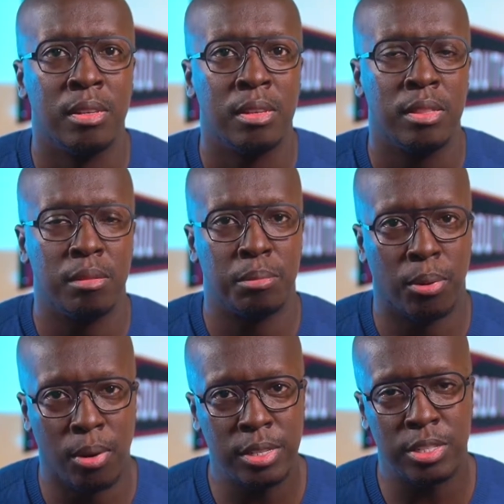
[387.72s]
The
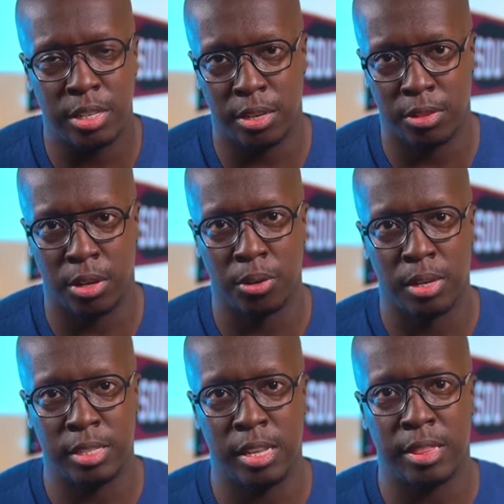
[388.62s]
importance here, though,
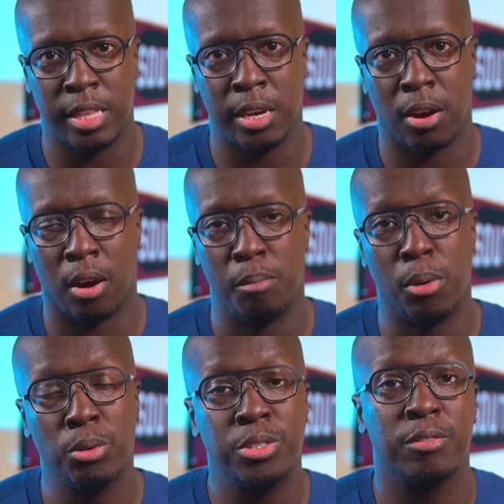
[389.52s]
is that there are
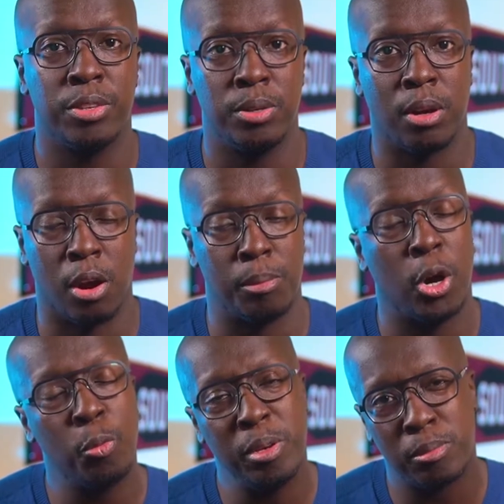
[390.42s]
most of you, or I'm
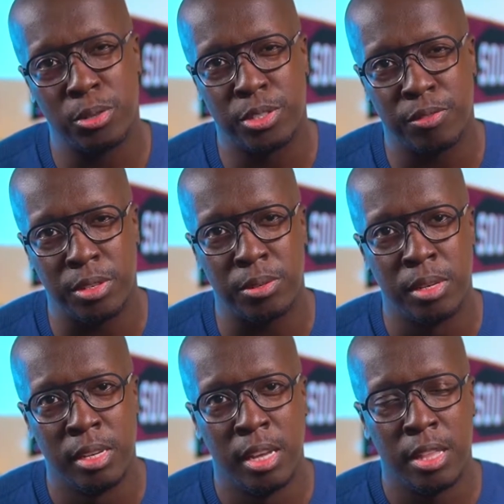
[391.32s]
hoping most of you,
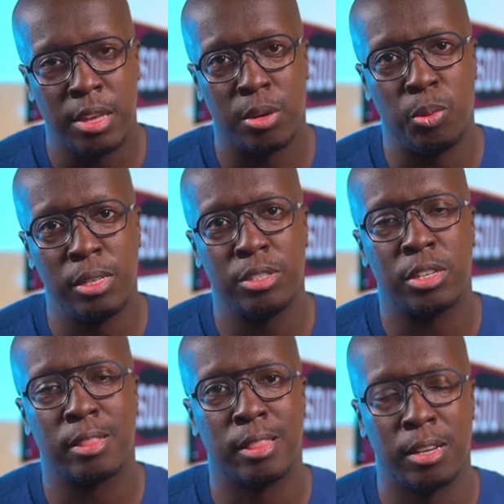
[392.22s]
that are willing
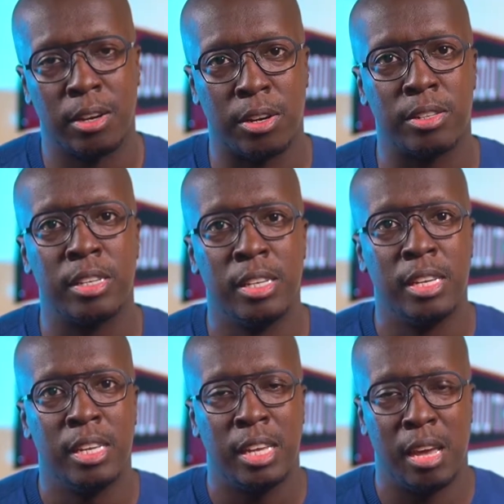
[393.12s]
to learn
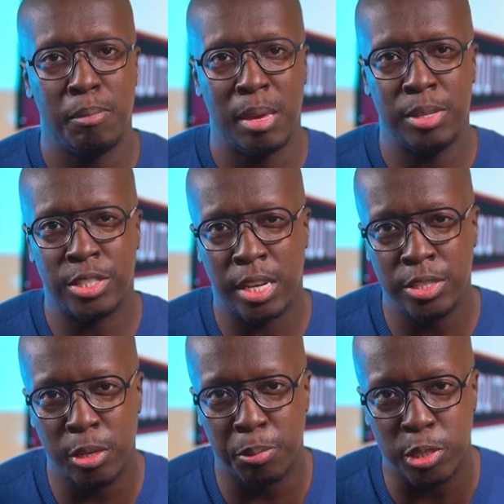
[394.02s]
and maybe
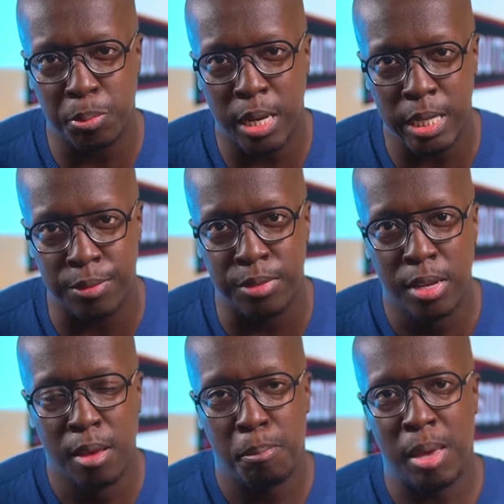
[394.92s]
change your perspective.
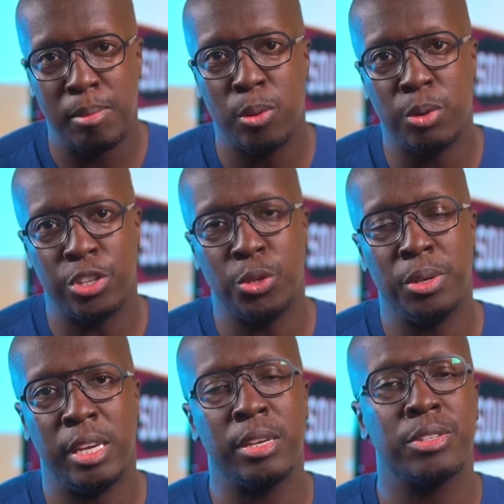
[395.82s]
Maybe when you
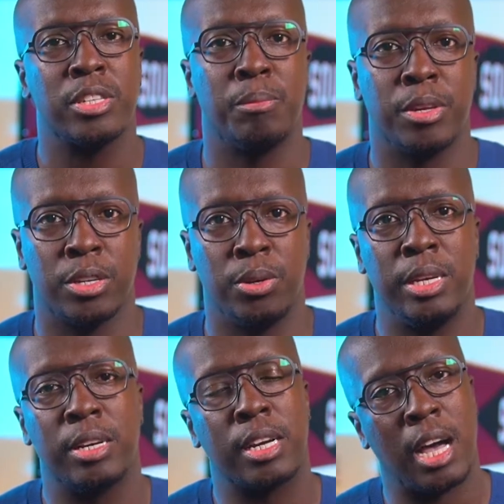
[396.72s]
hear something or you
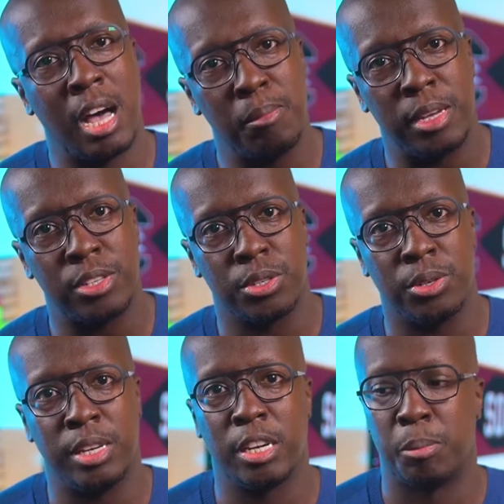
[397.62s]
hear a comment or
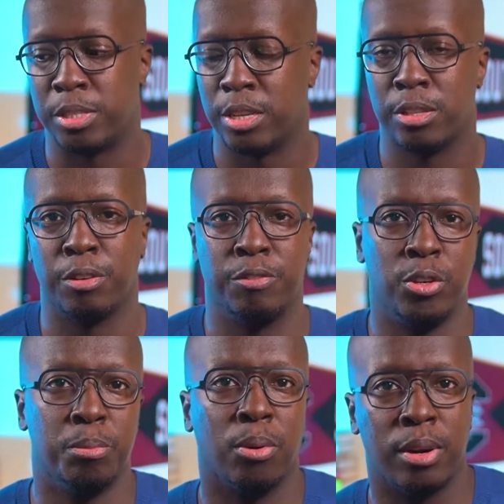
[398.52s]
you hear a particular
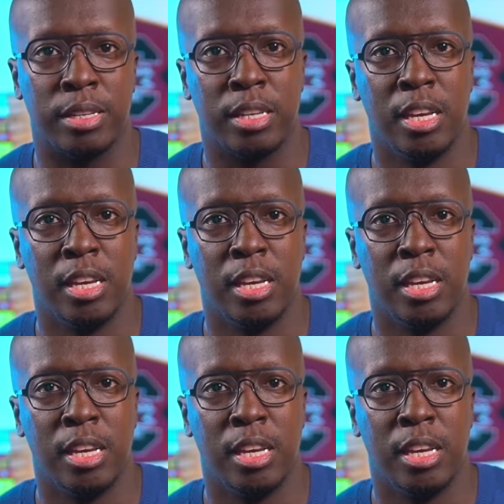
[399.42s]
viewpoint,